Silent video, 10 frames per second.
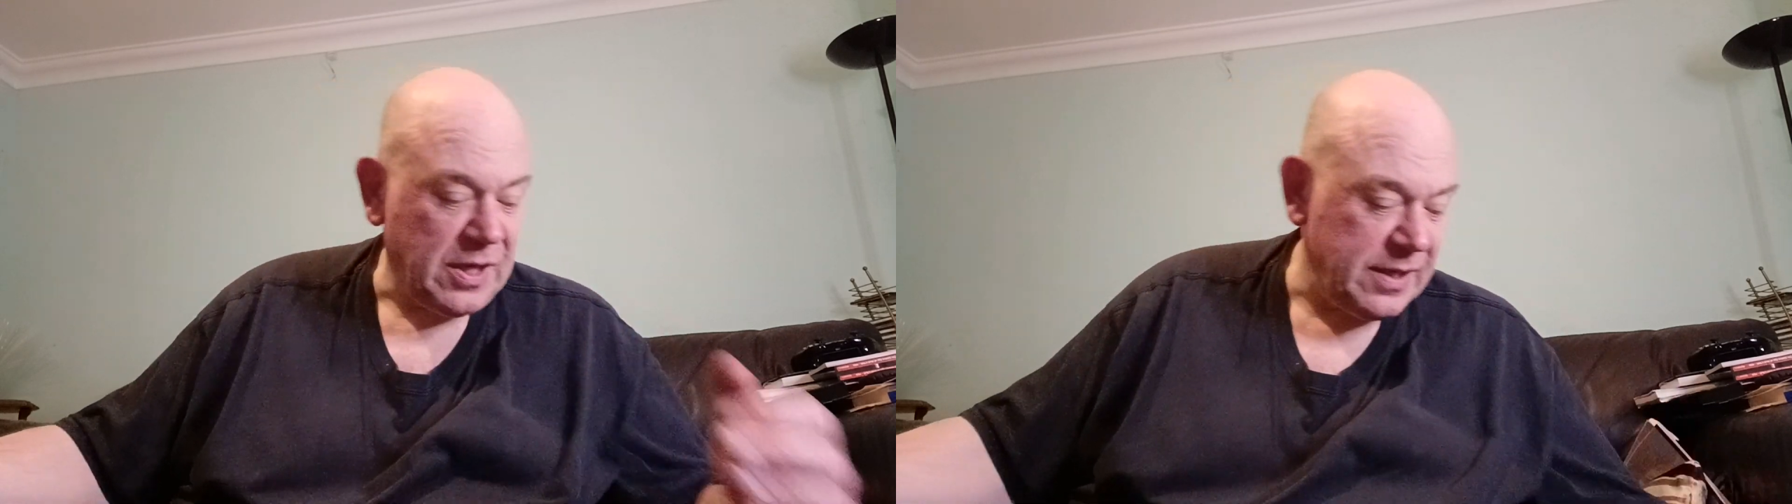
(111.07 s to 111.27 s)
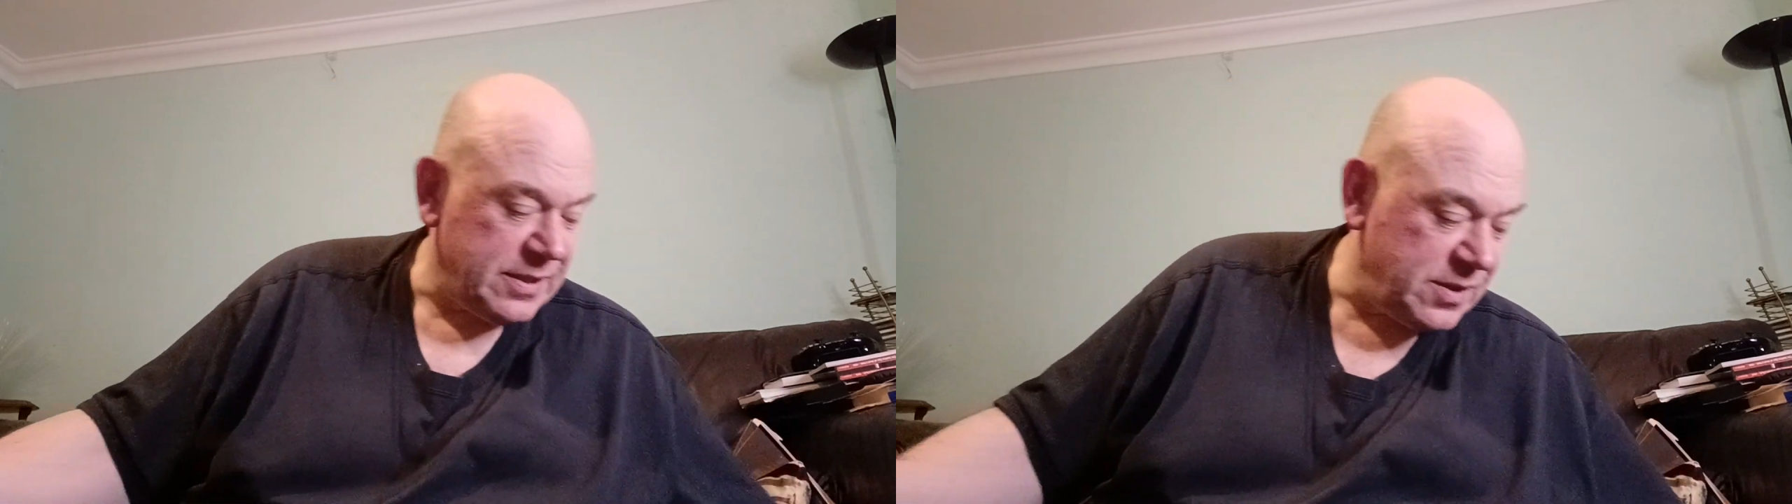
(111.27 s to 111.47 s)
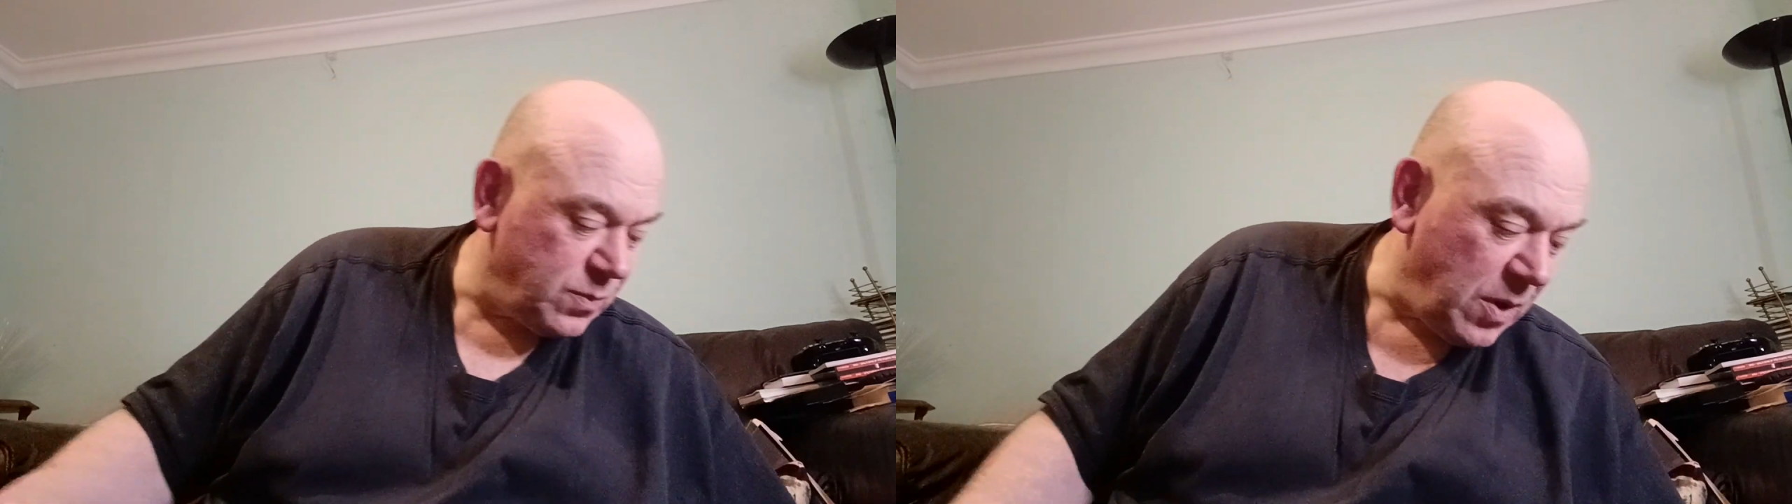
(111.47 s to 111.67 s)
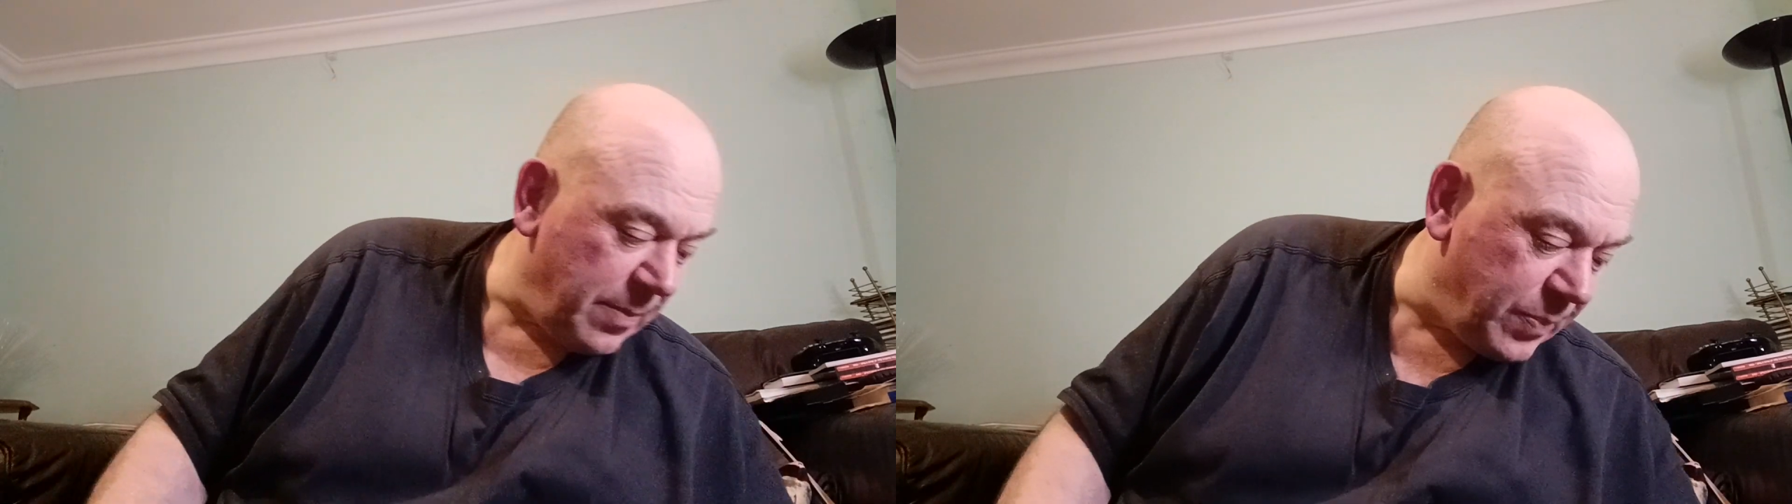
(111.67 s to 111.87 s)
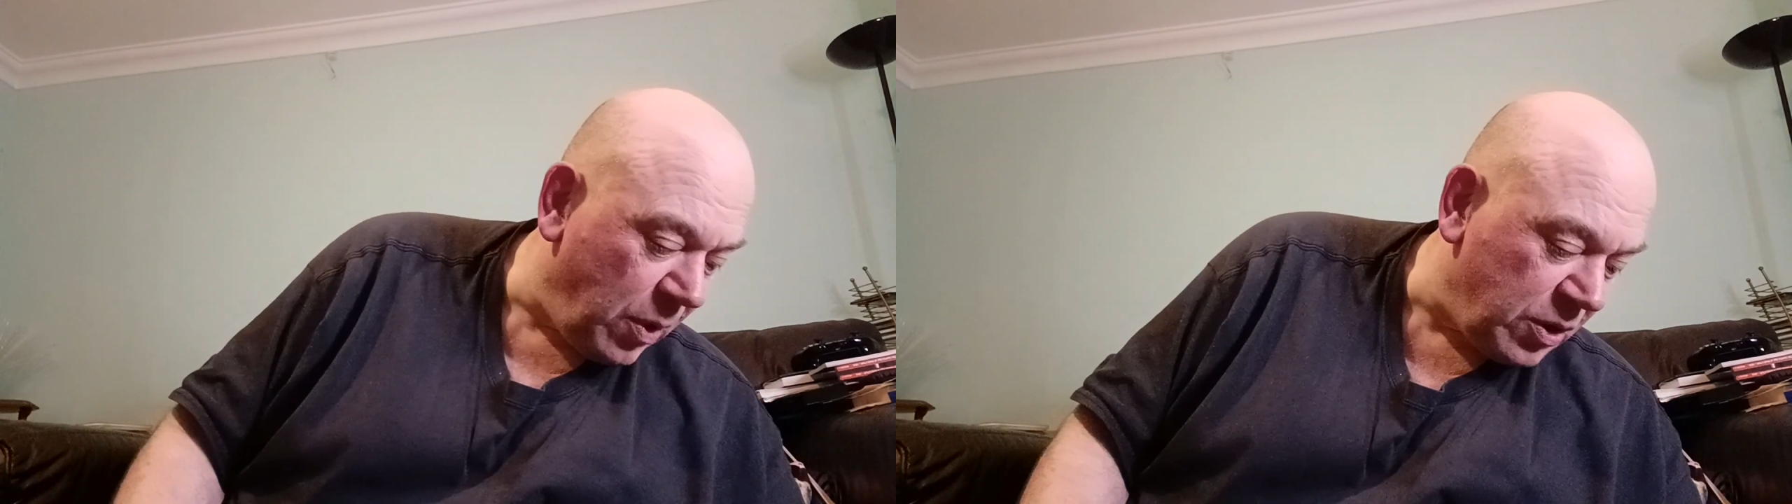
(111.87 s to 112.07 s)
and this is what
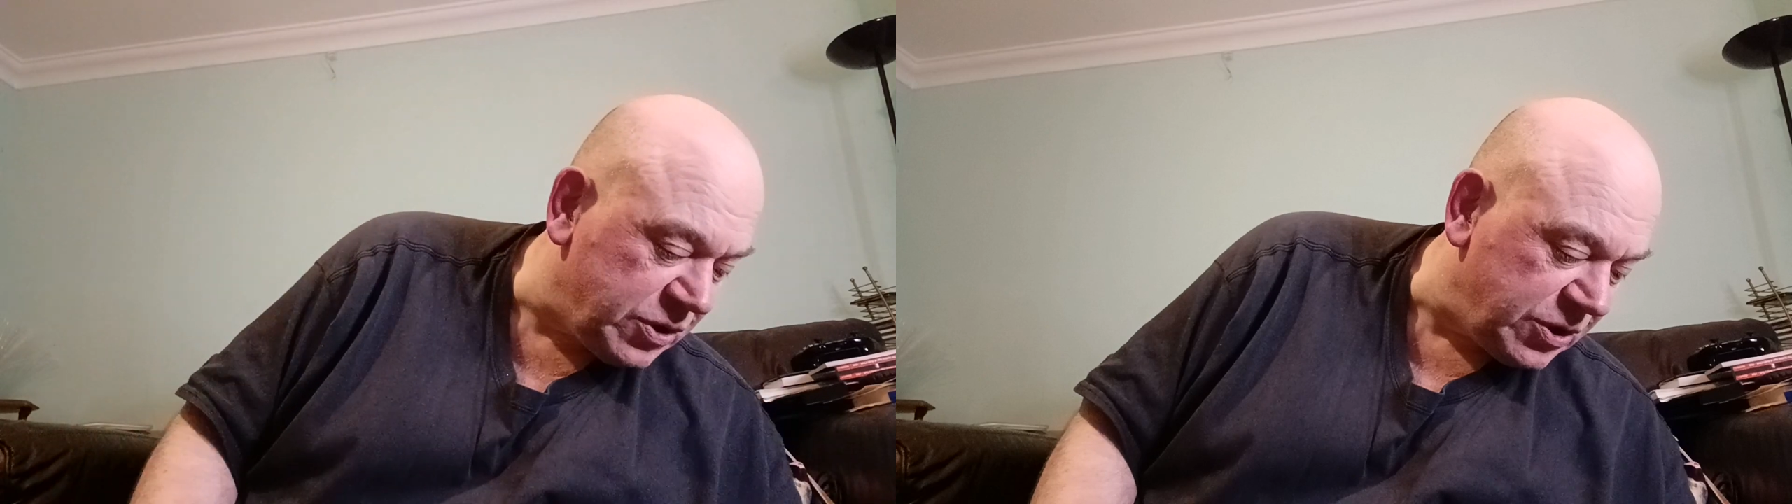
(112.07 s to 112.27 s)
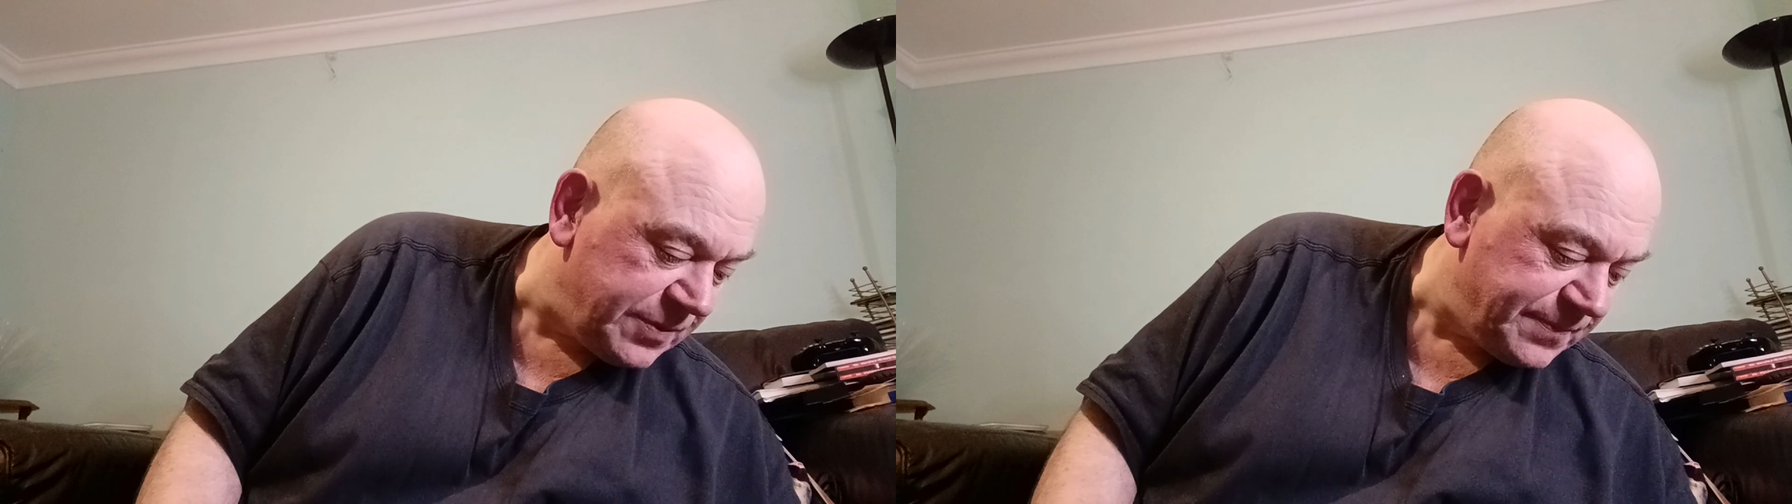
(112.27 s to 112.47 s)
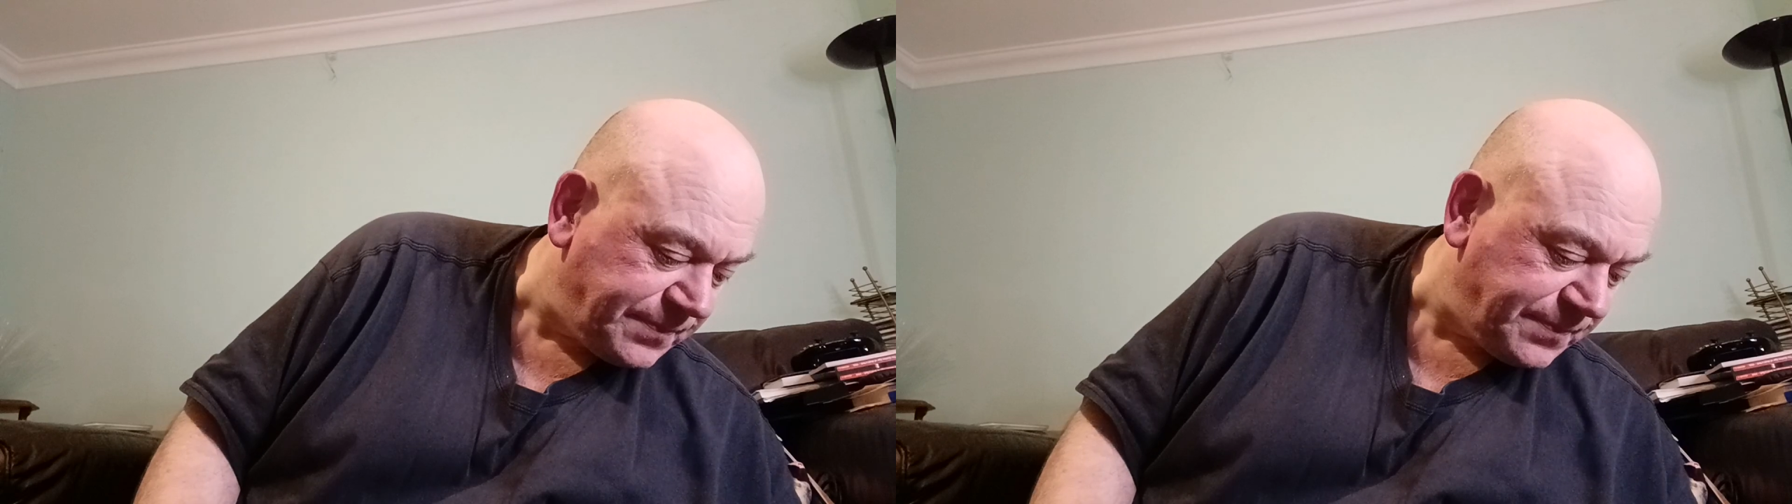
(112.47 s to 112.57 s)
I bought.